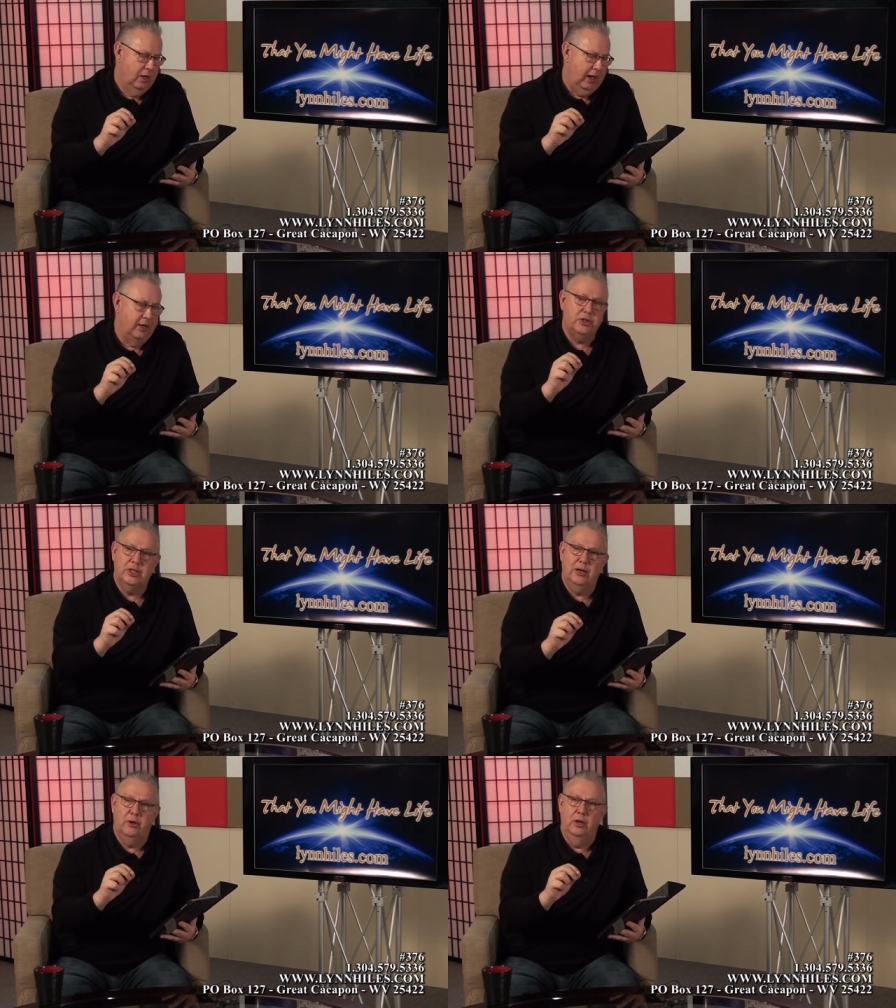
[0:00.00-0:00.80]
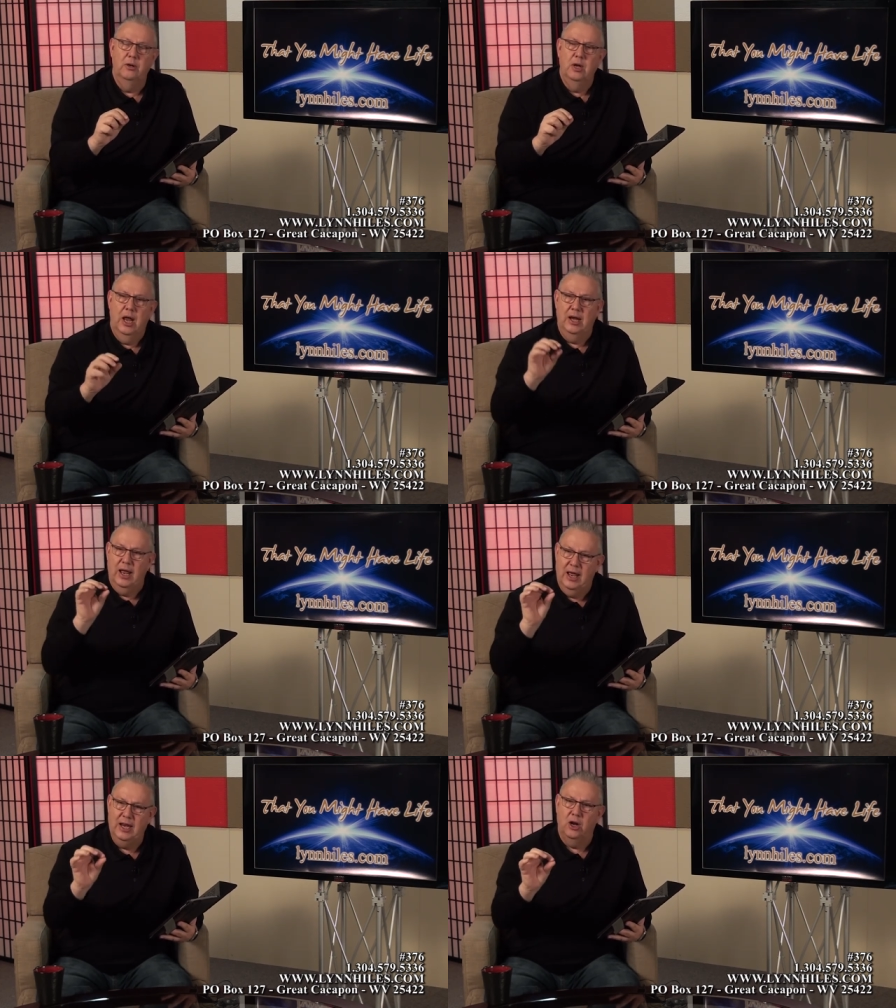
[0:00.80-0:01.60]
and Sarah. And
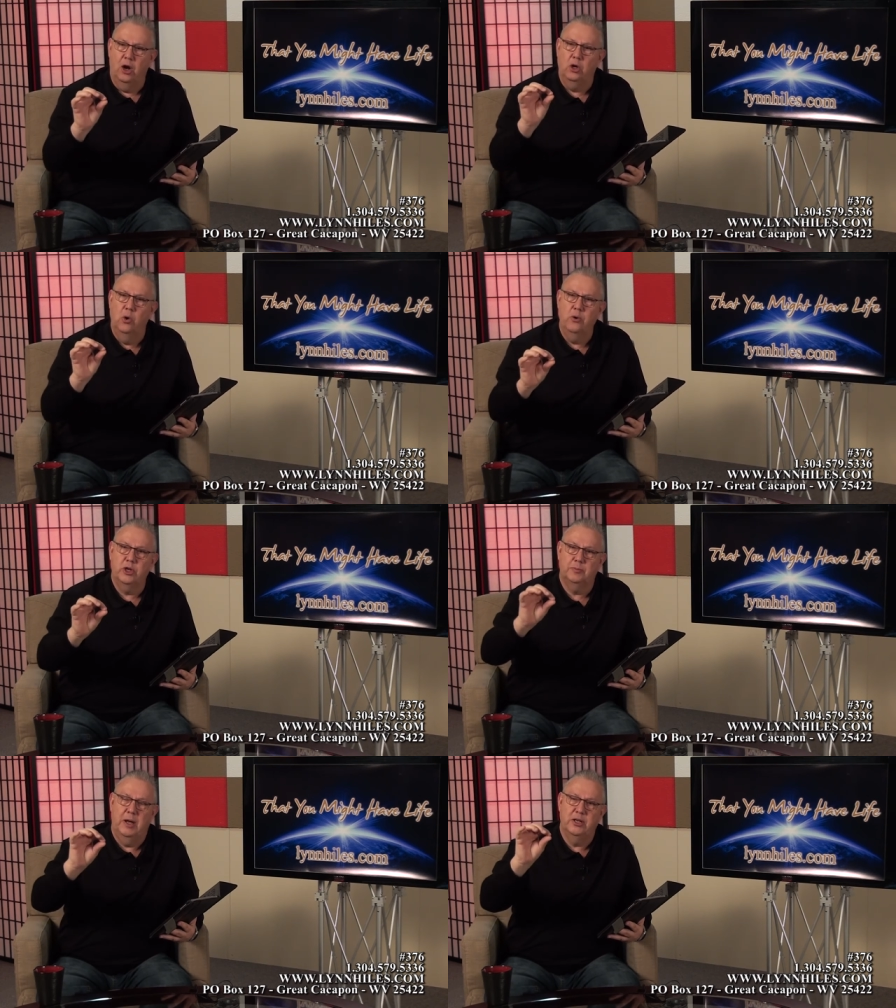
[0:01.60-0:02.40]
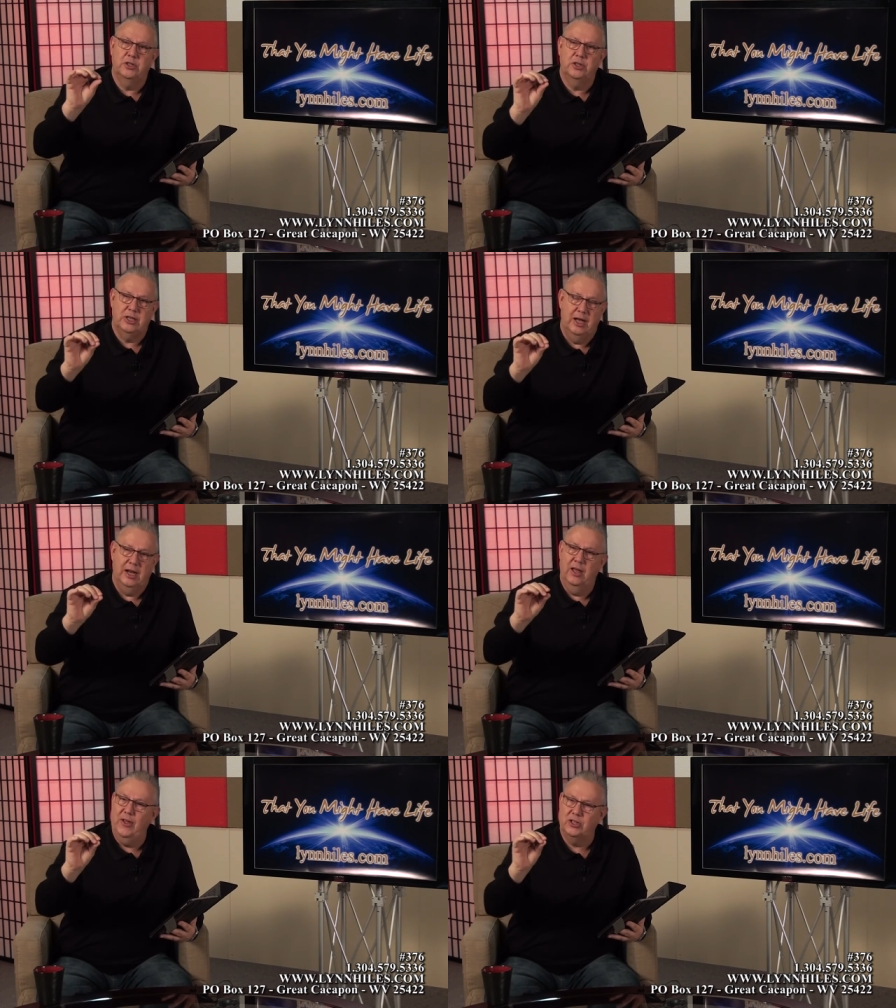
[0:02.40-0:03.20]
Hagar corresponds to
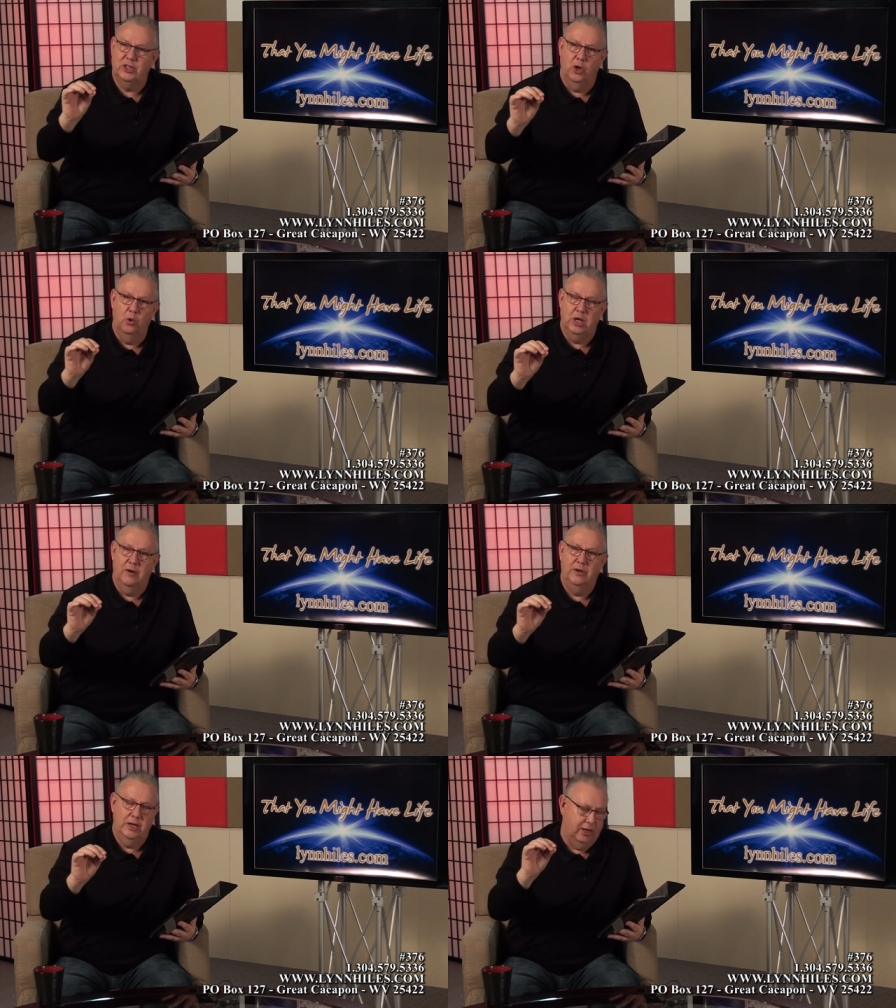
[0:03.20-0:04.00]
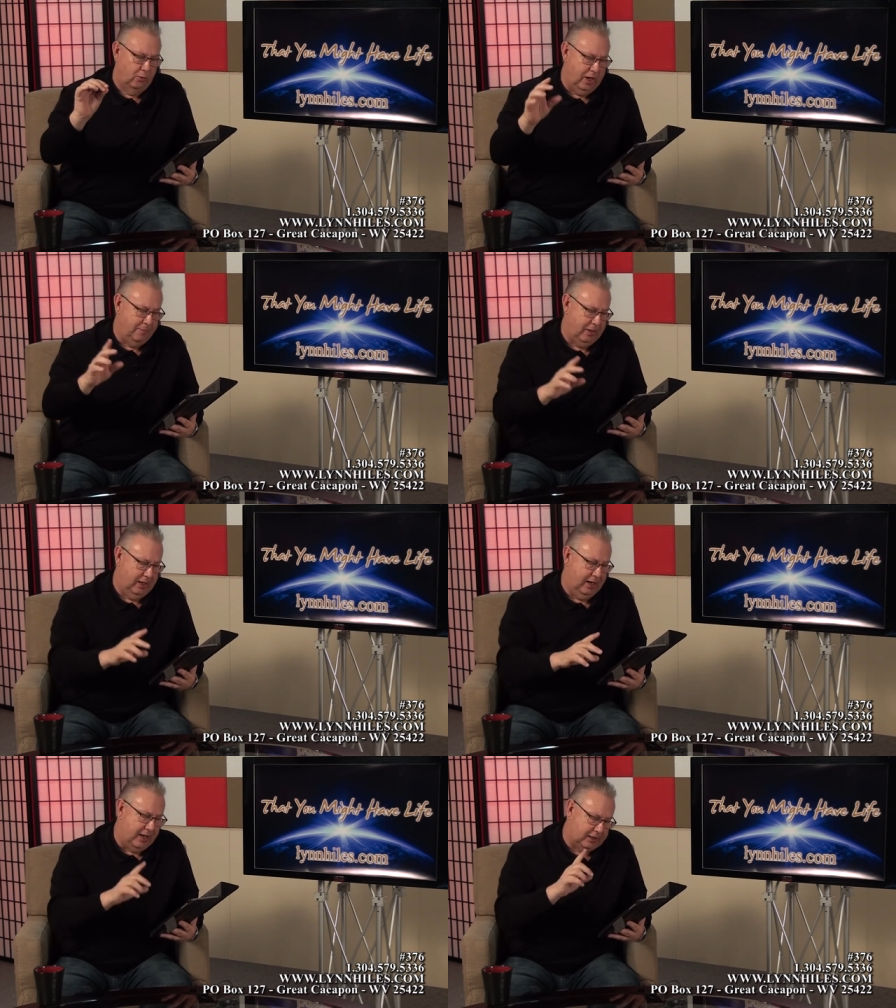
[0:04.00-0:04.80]
Sinai, that's the old covenant in
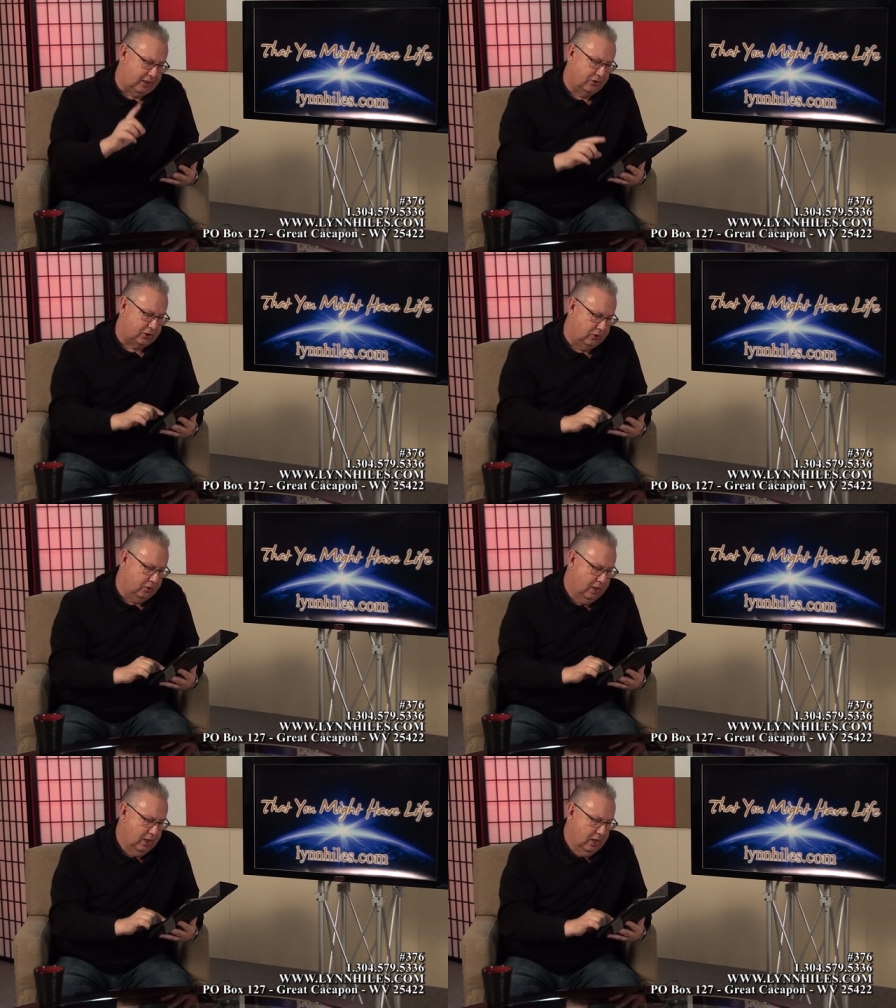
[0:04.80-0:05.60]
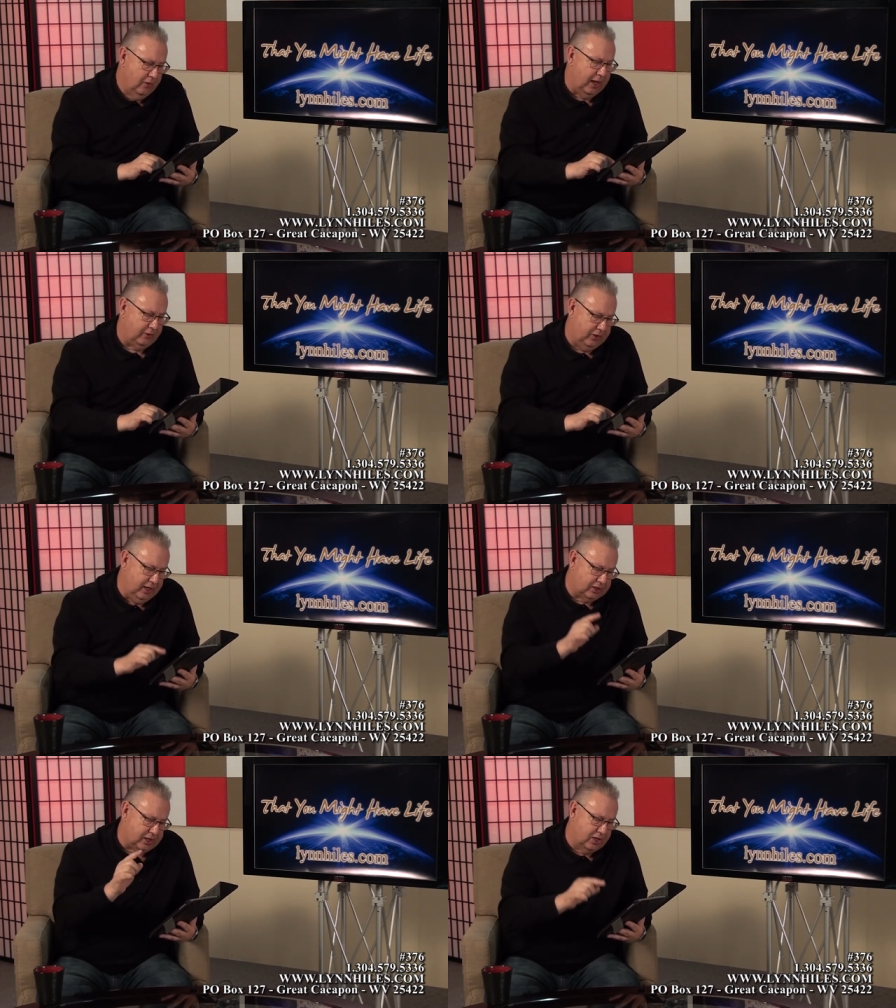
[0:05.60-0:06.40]
Arabia, and he tells you that
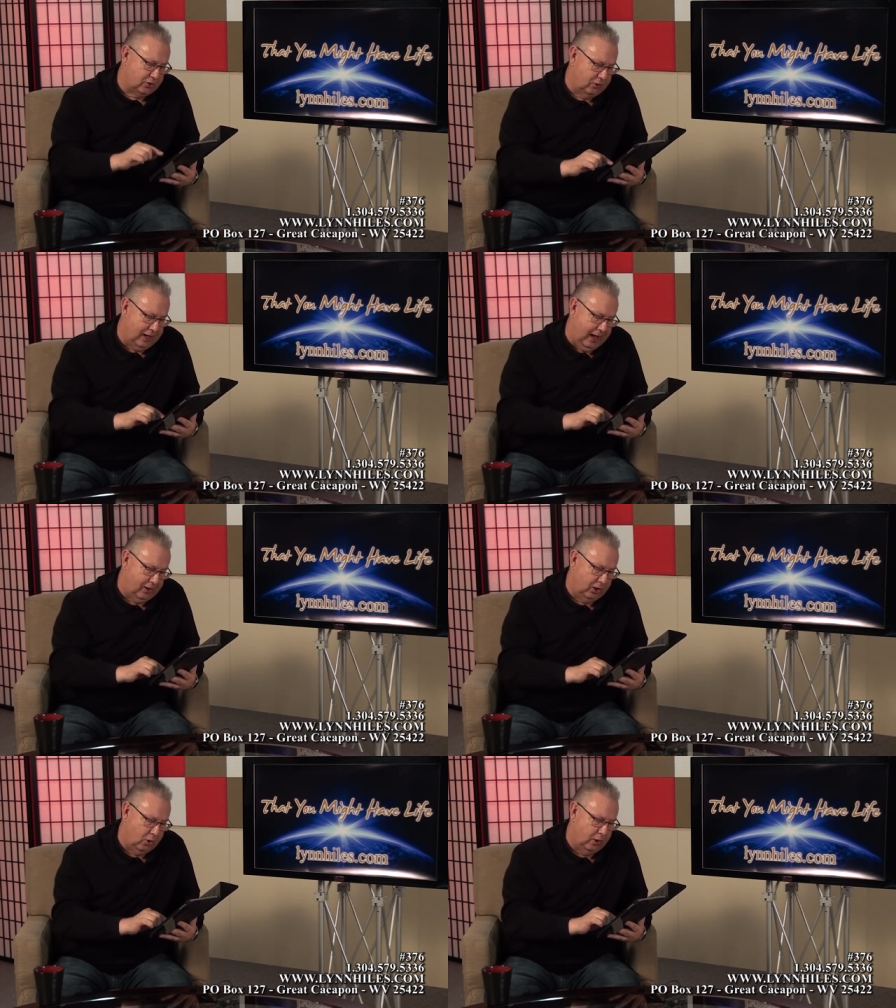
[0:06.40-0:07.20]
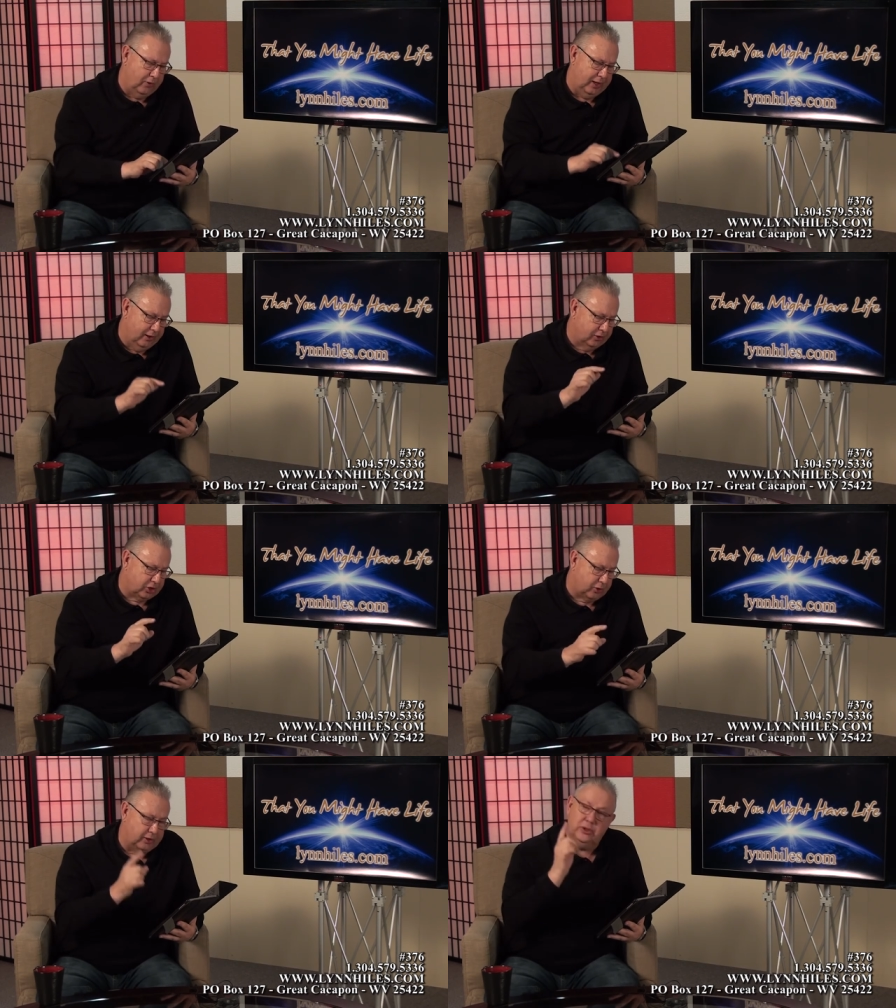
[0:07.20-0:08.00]
these things are an allegory that
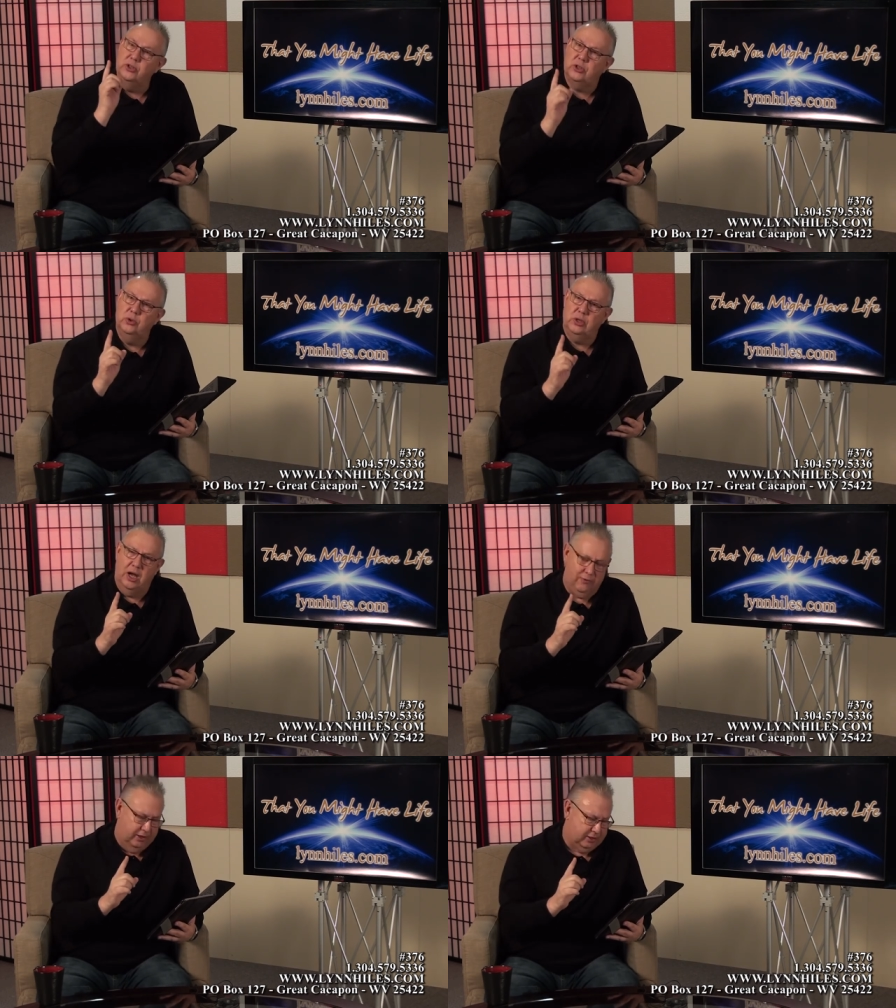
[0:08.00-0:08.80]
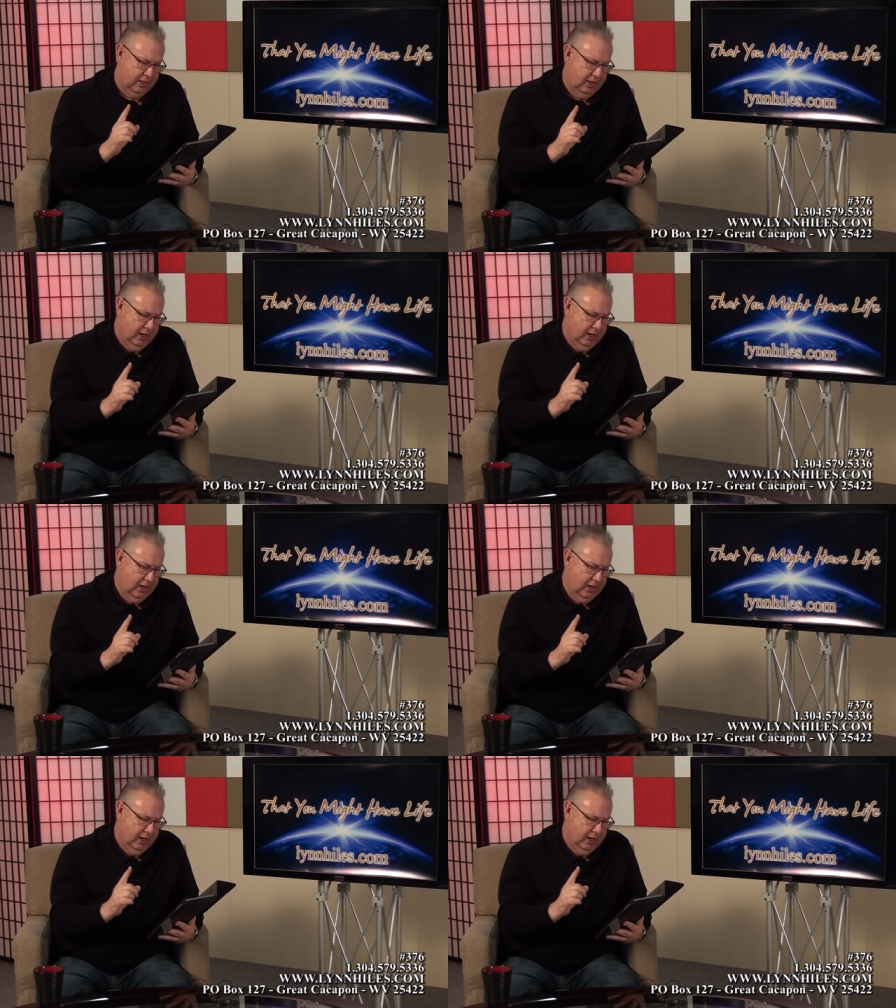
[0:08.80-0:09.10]
illustrate these two covenants.